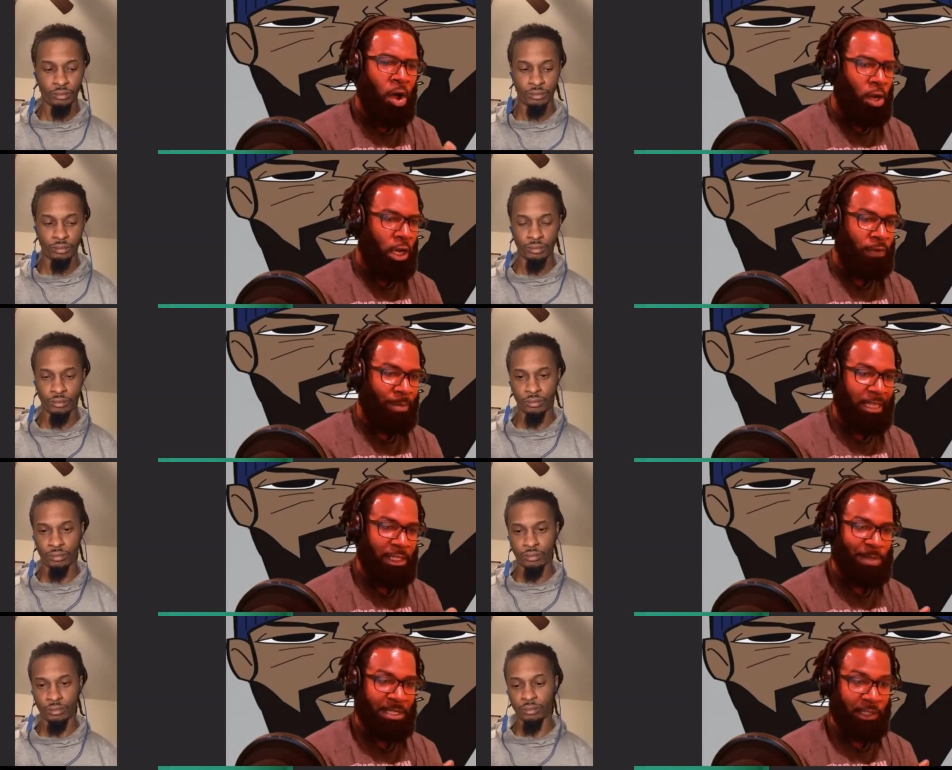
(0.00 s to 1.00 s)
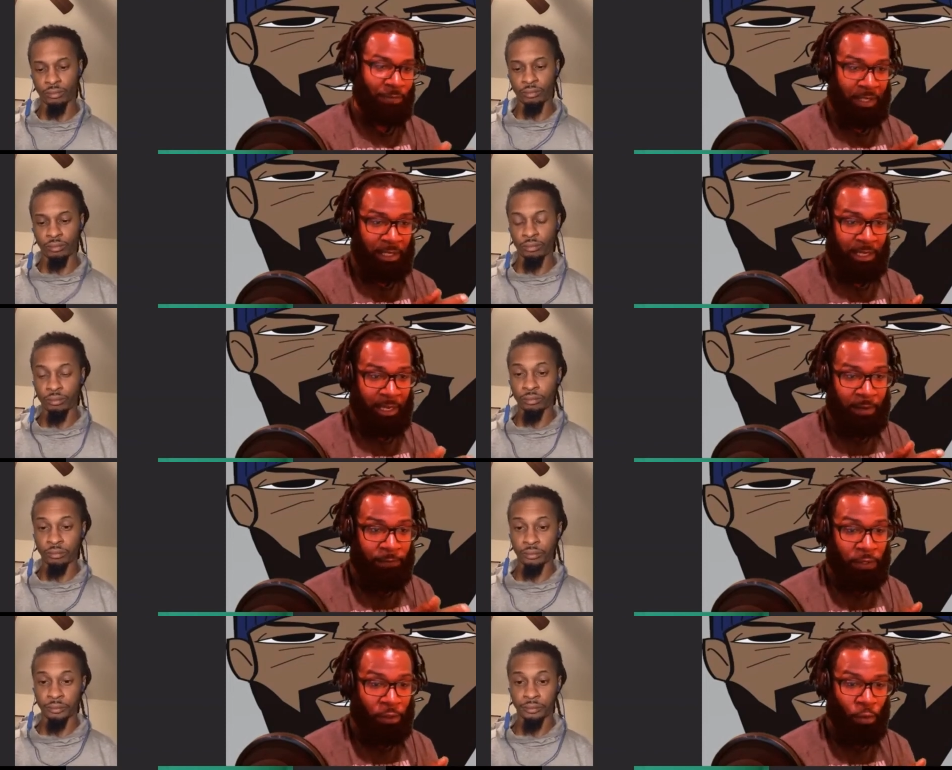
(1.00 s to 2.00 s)
Speaker 1: all of them ain't specifically
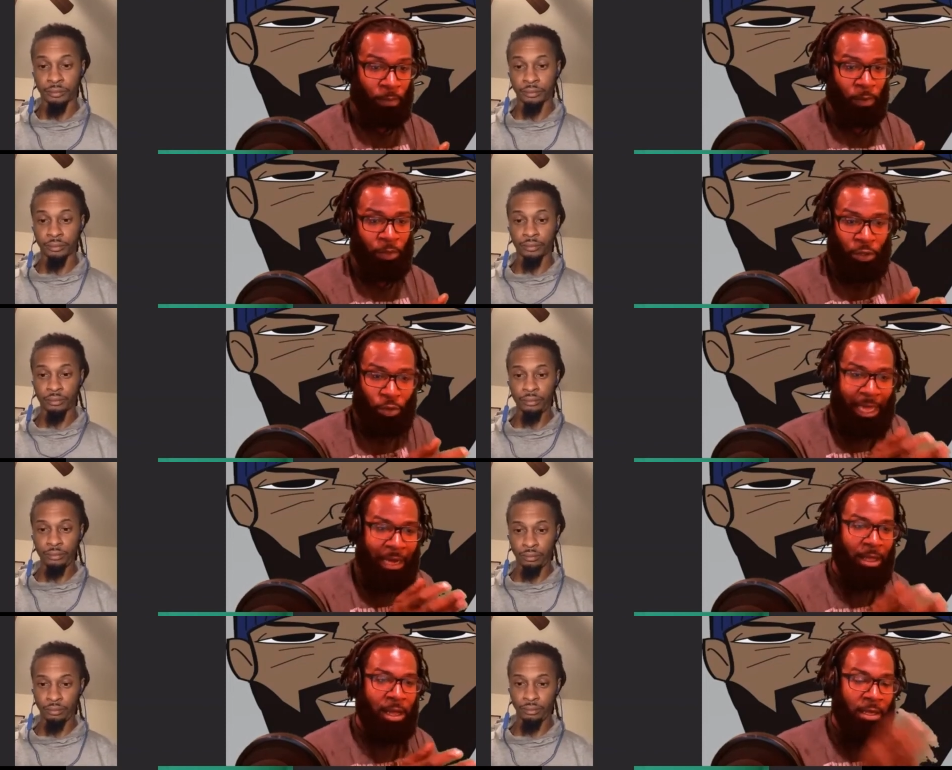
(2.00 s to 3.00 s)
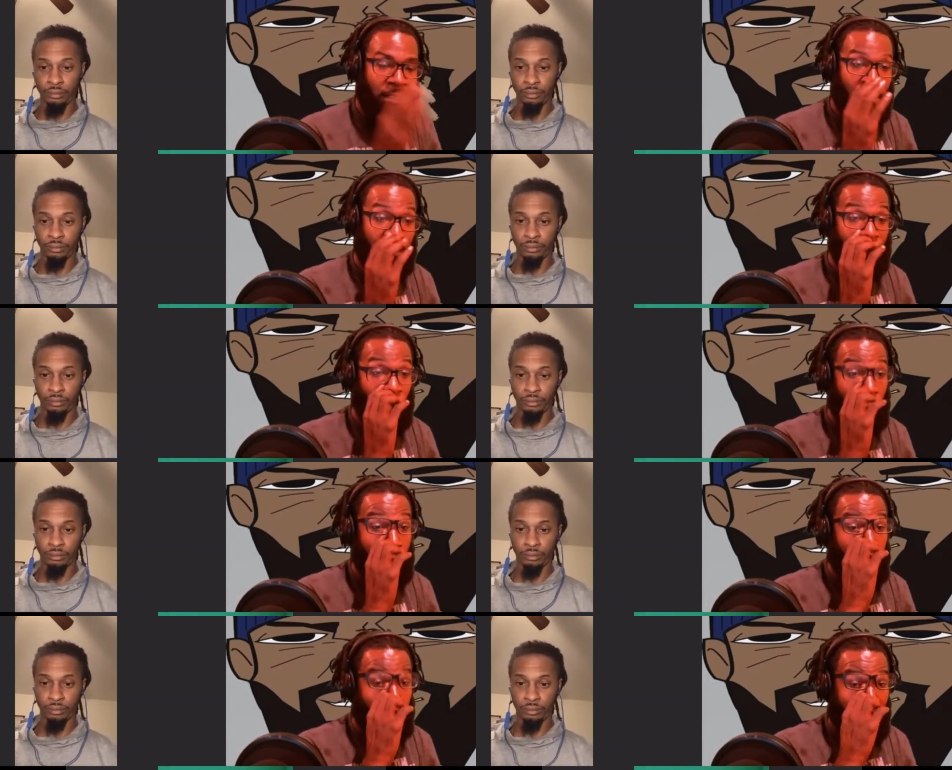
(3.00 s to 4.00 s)
there for you. But when you got a concert
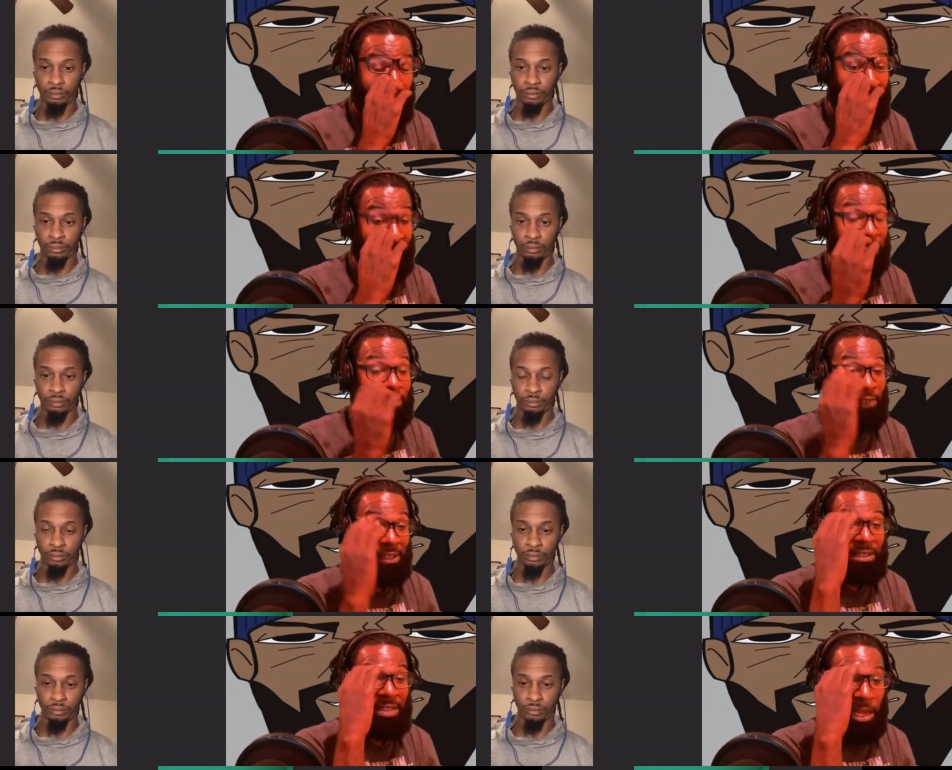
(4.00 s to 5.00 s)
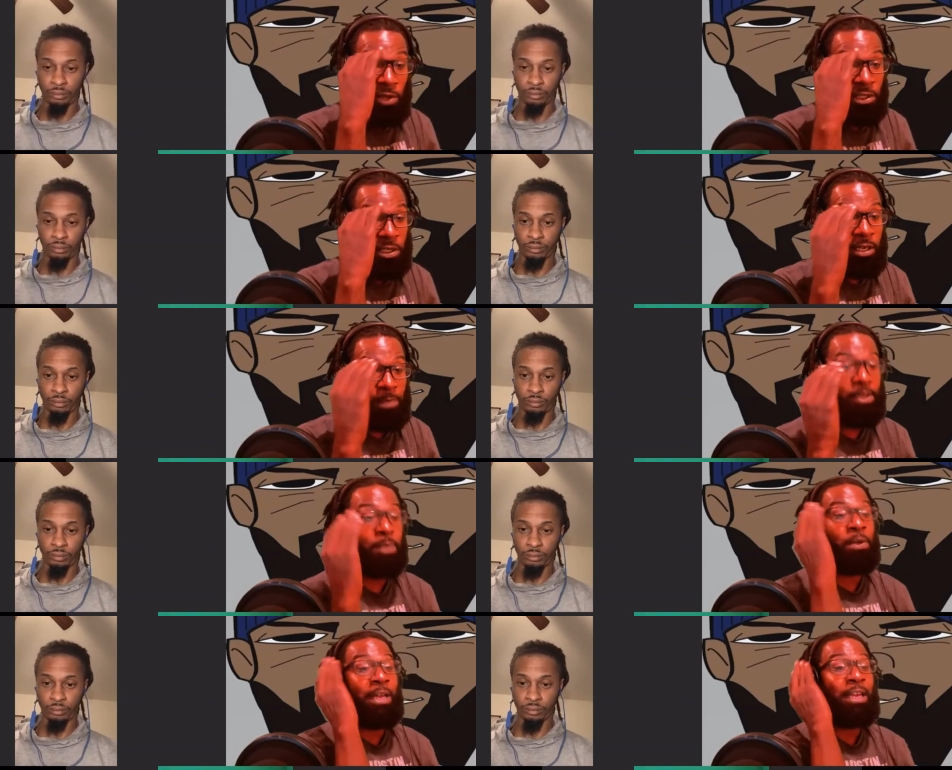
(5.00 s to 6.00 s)
for you, that means there's fifty thousand of the
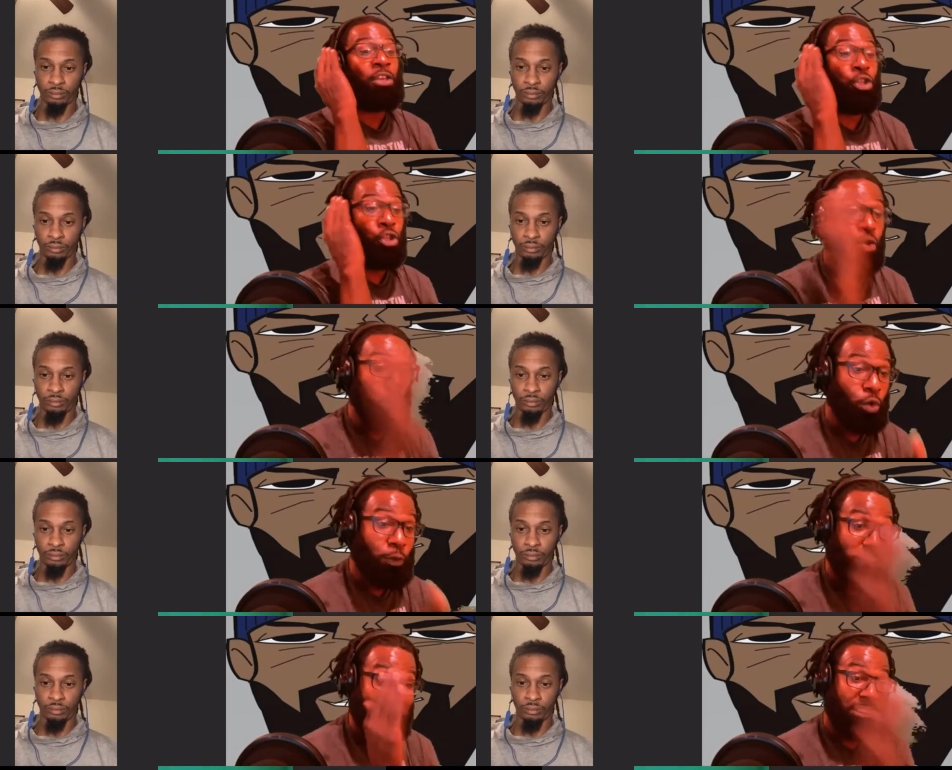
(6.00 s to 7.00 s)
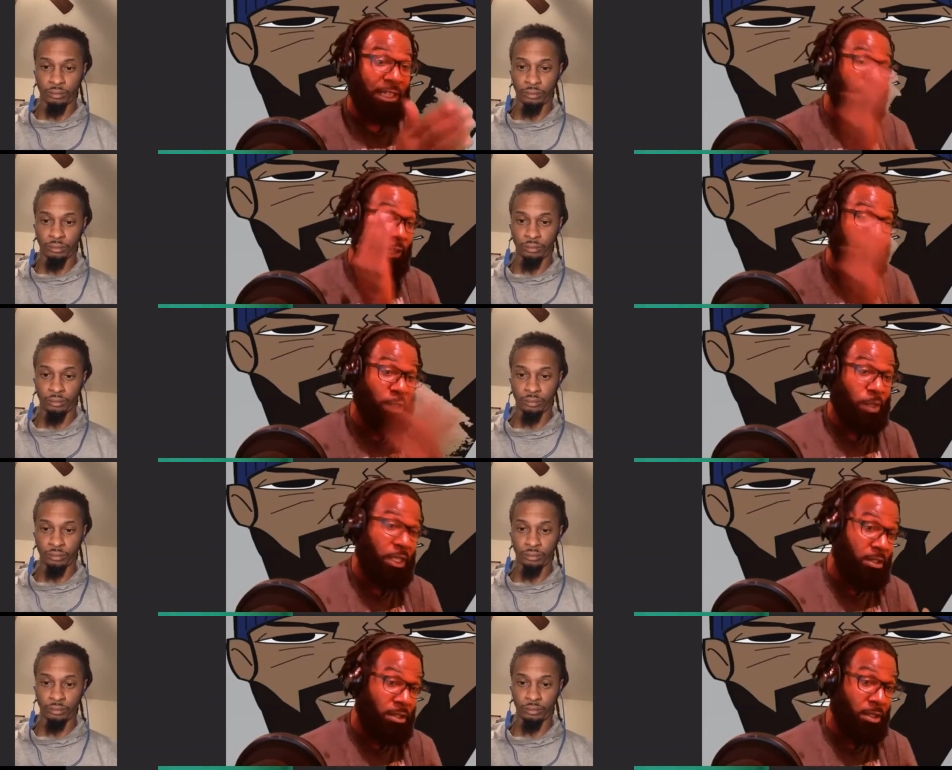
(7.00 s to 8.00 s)
people that you specifically
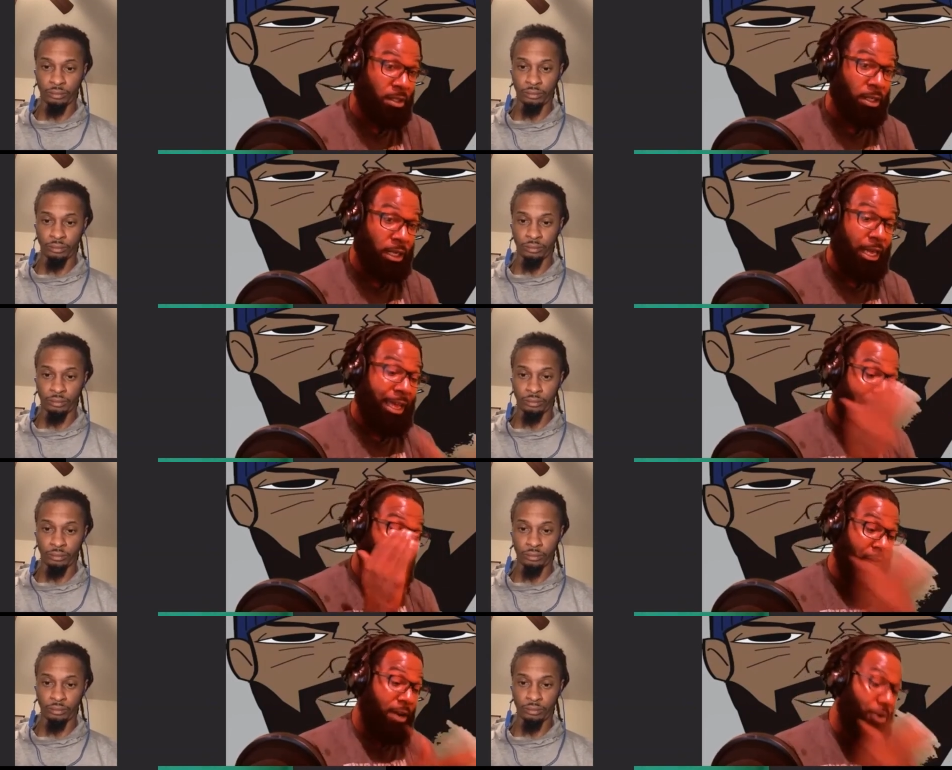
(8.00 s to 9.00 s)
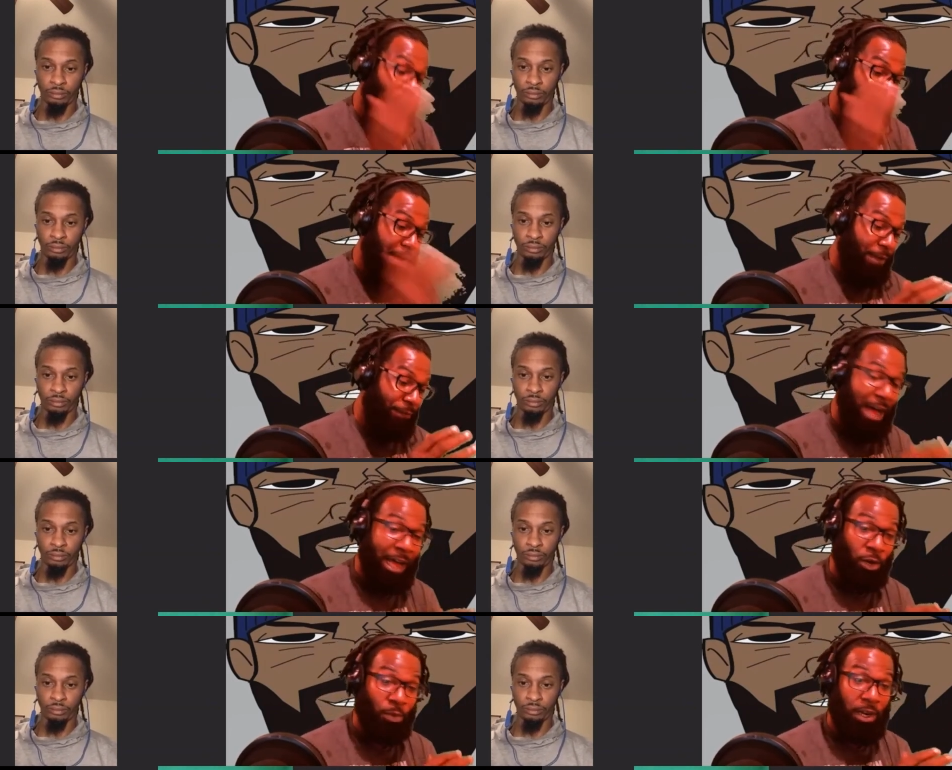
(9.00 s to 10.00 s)
speak to. They're going to
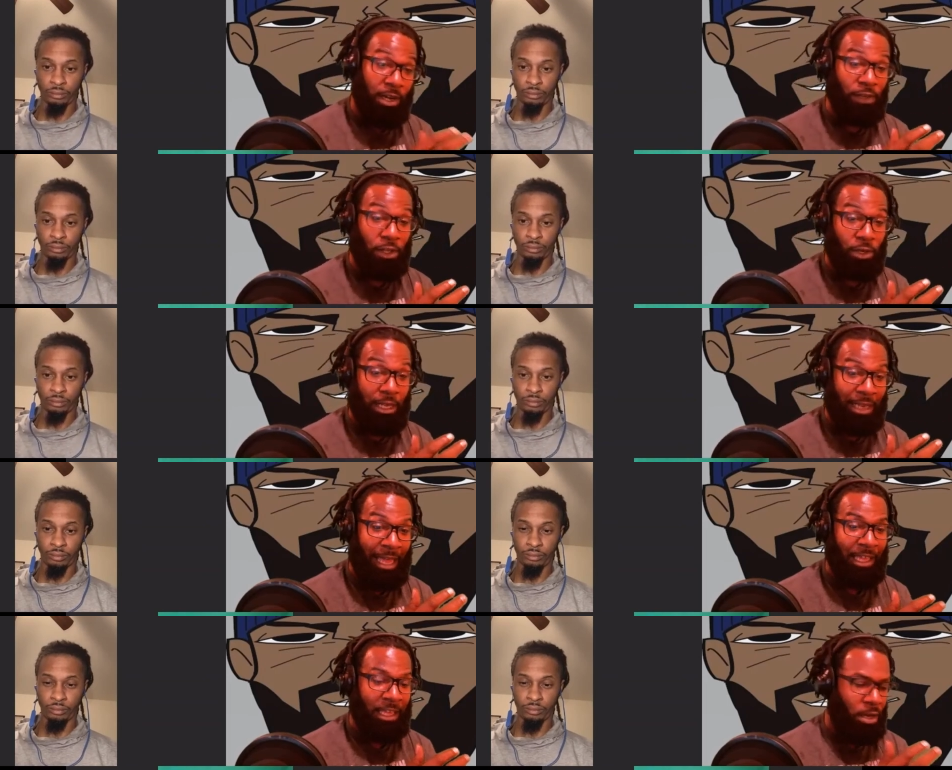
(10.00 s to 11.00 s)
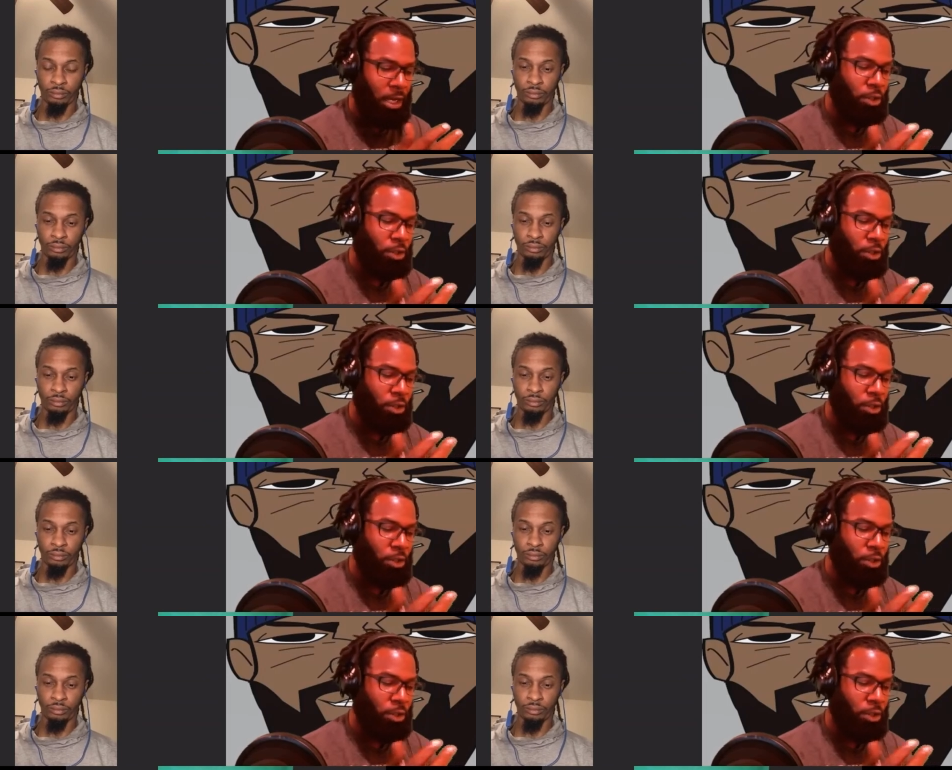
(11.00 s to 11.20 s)
follow whatever you're... Like, it,